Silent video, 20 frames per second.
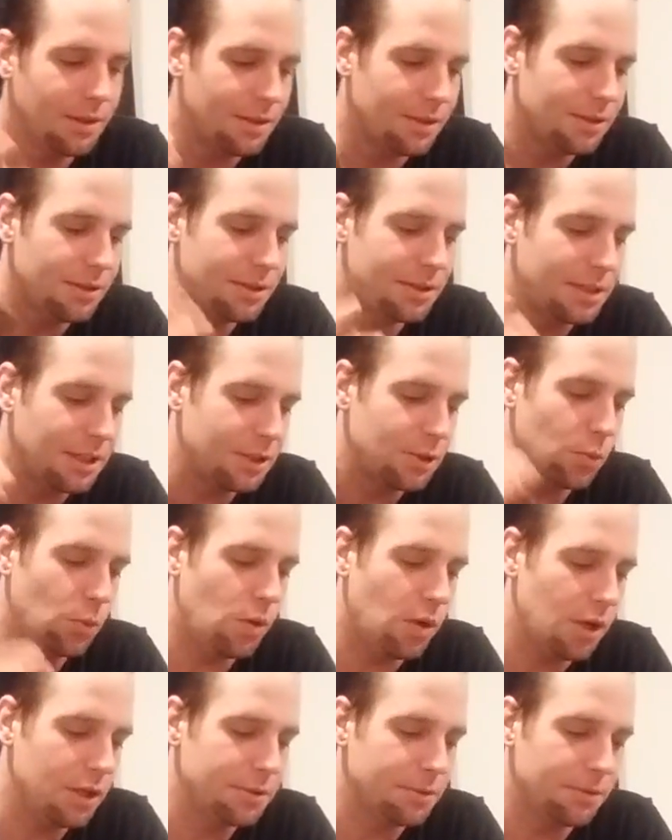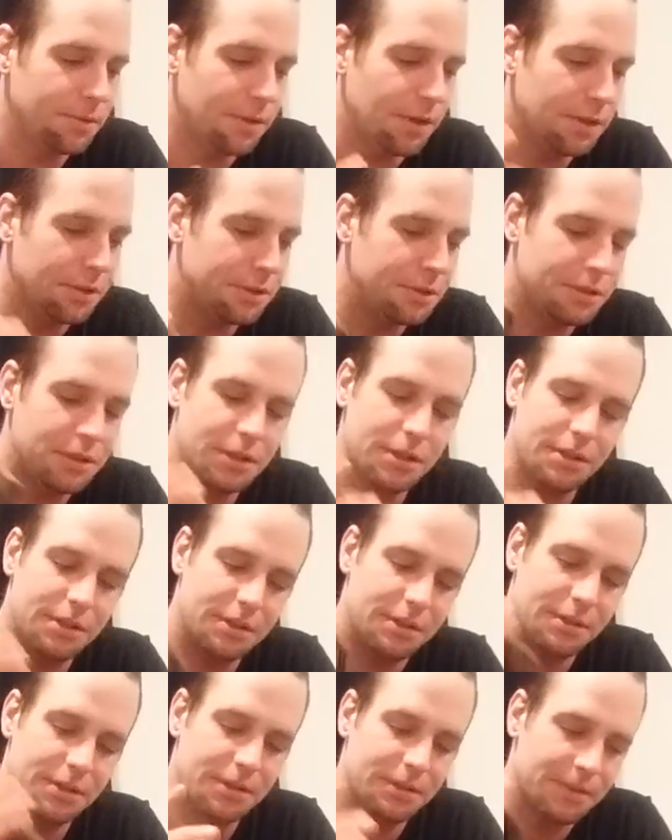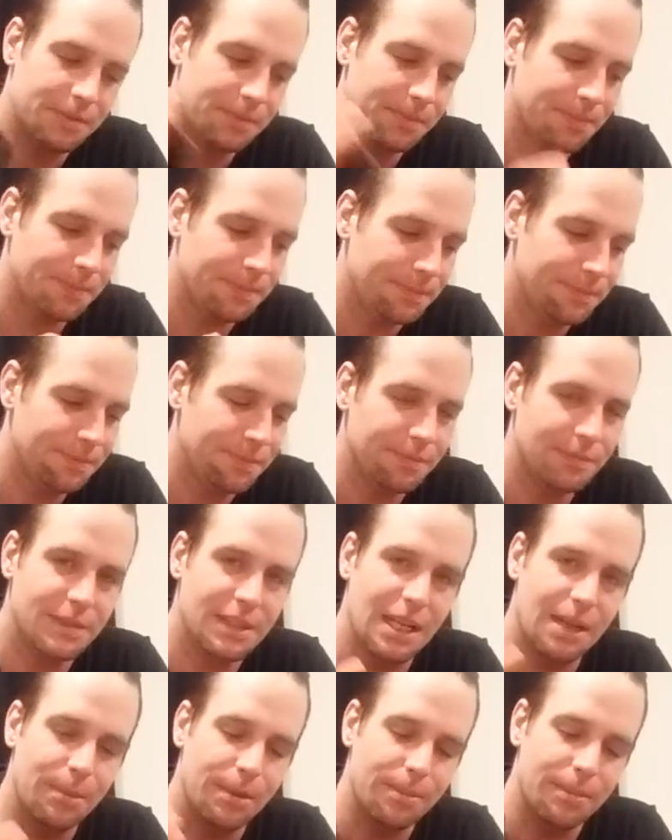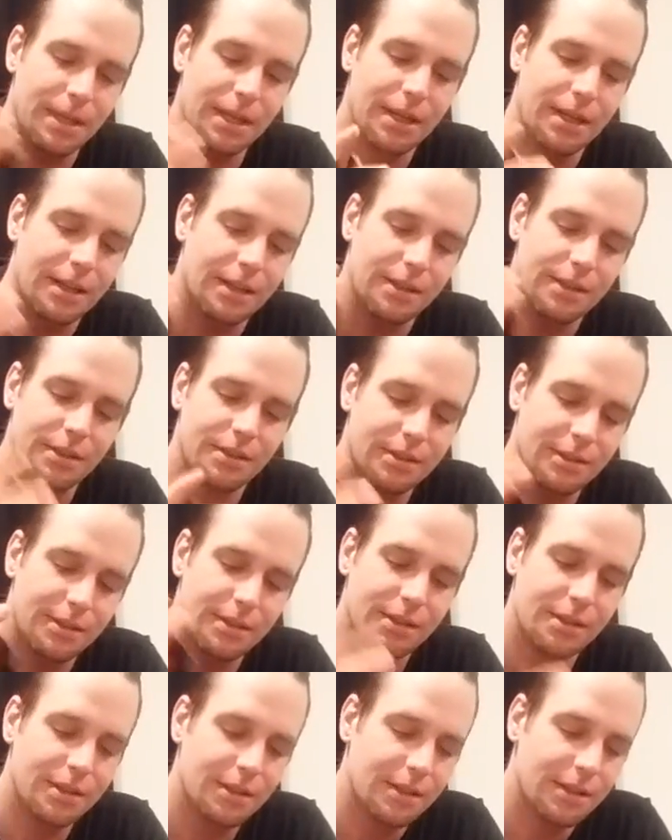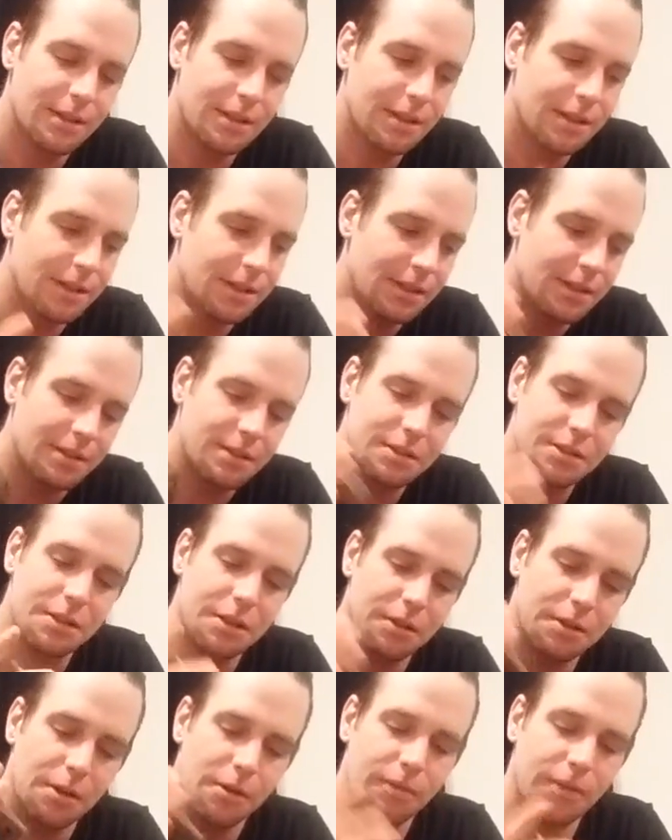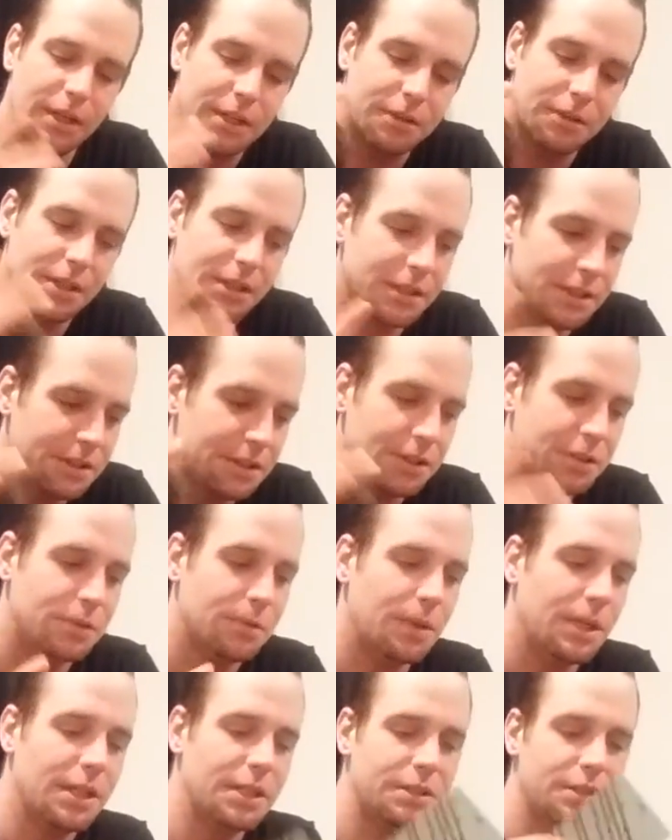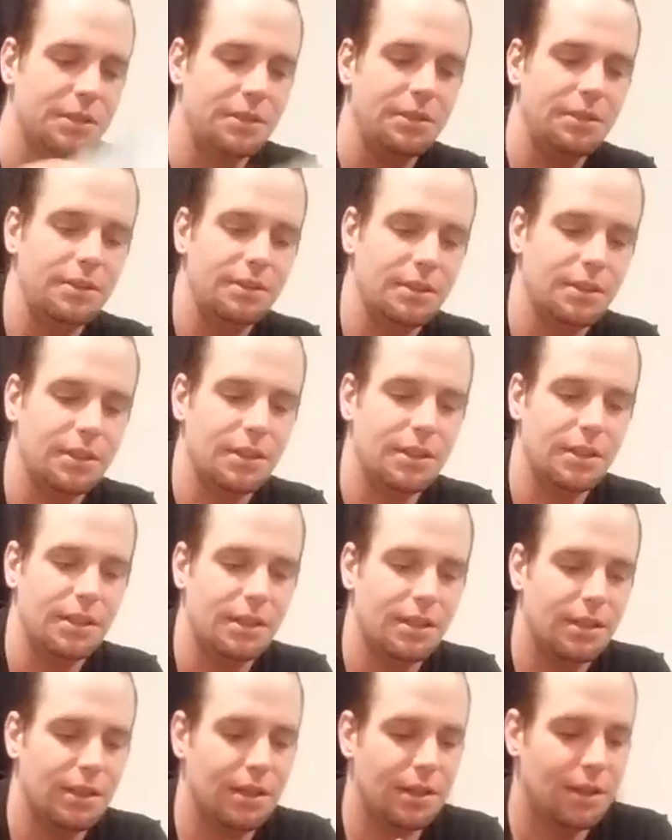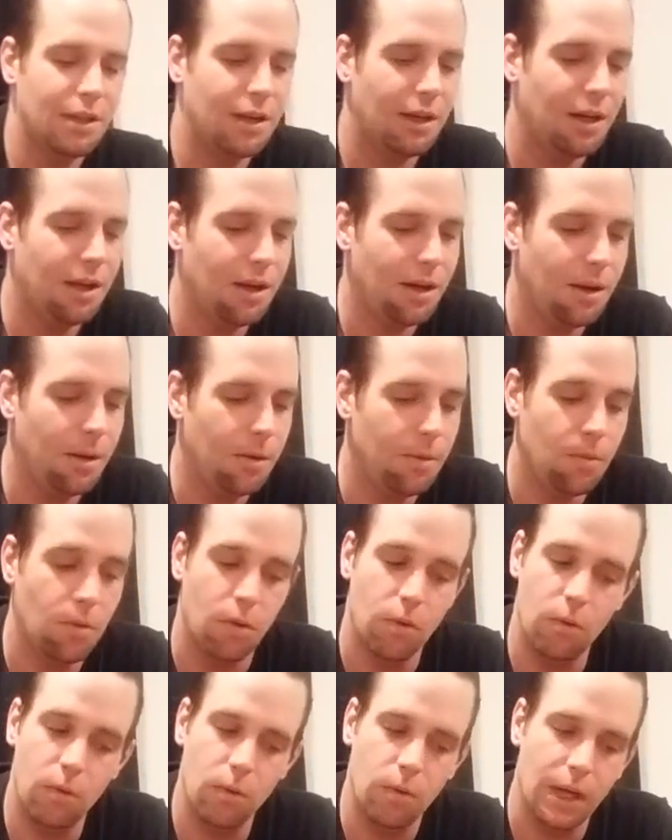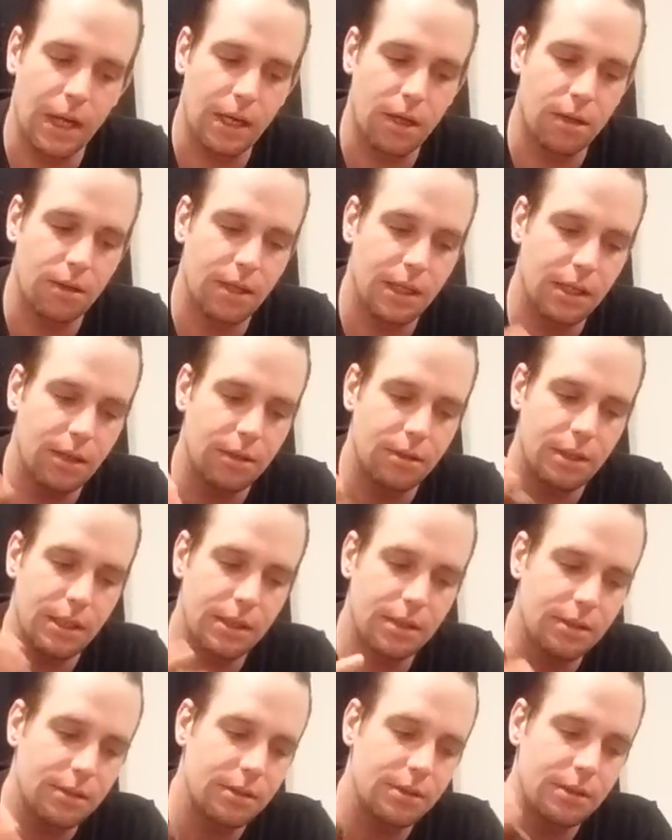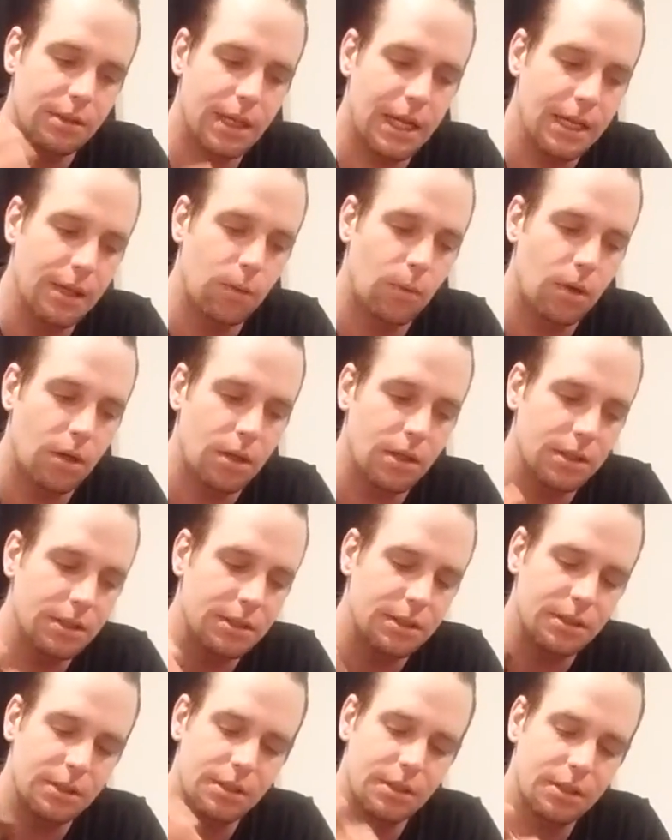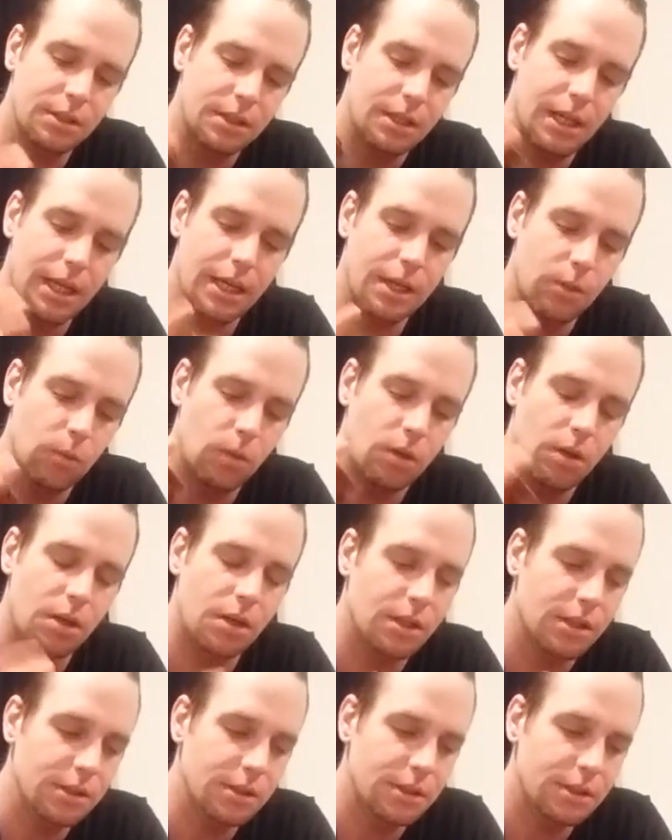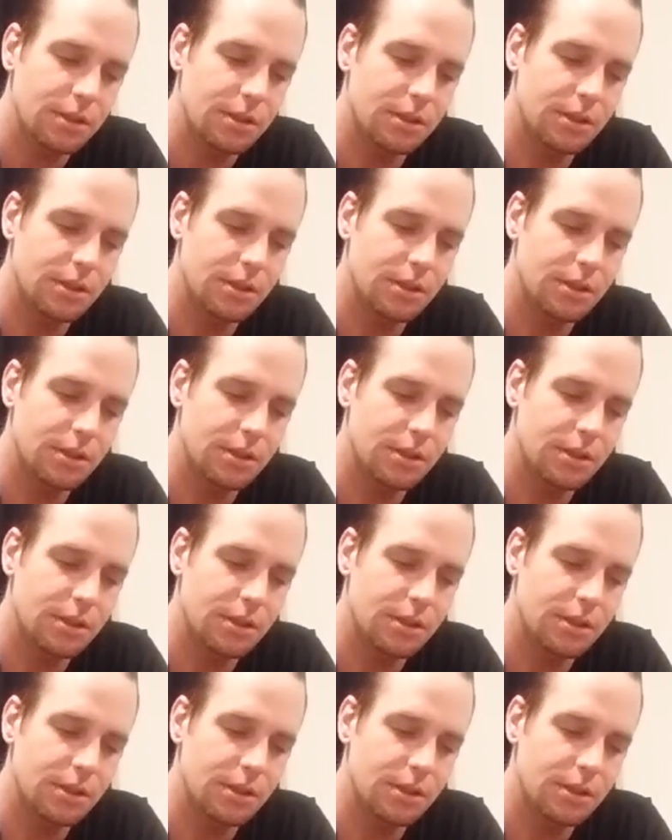Six of Wands reversed. Damn it, man. Still no victory in the situation. Uh, ooh, hang on, hang on, hang on. Eight of Wands. Eight of Wands.